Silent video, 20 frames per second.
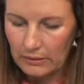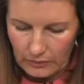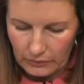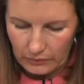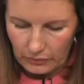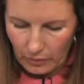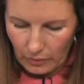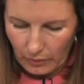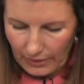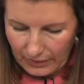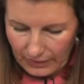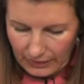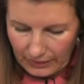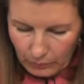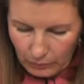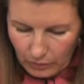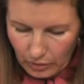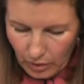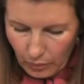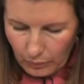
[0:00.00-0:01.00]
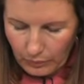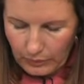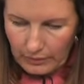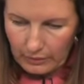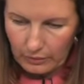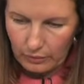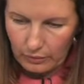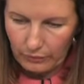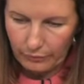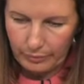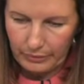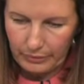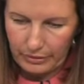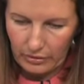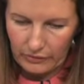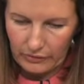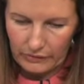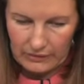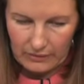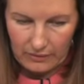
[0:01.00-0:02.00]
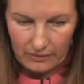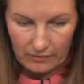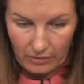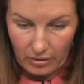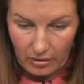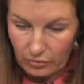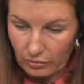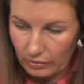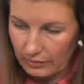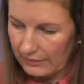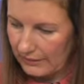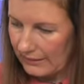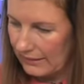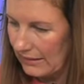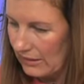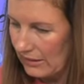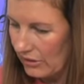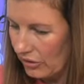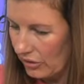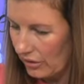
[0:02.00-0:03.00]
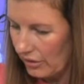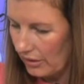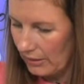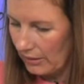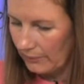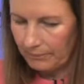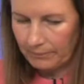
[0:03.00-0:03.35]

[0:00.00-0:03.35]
So I think we'll go with love because they're all cuddling each other.